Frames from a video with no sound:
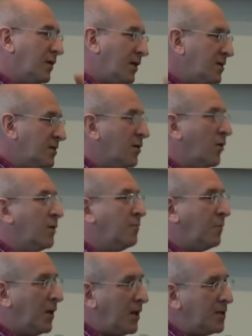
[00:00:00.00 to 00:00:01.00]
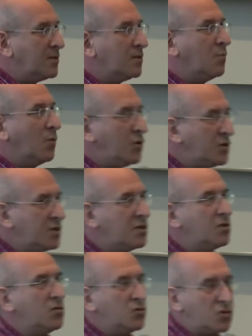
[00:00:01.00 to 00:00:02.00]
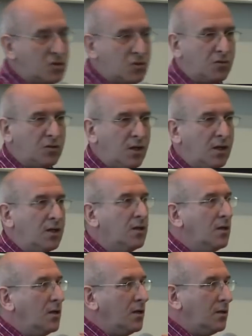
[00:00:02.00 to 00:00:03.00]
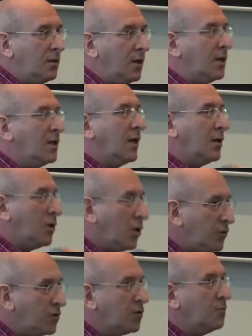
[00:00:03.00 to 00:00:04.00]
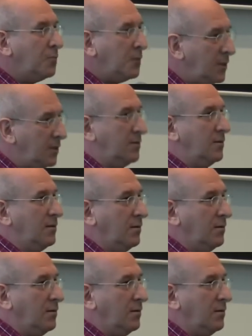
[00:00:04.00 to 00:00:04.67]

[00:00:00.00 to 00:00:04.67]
things that are in place in most institutions today, they cannot compete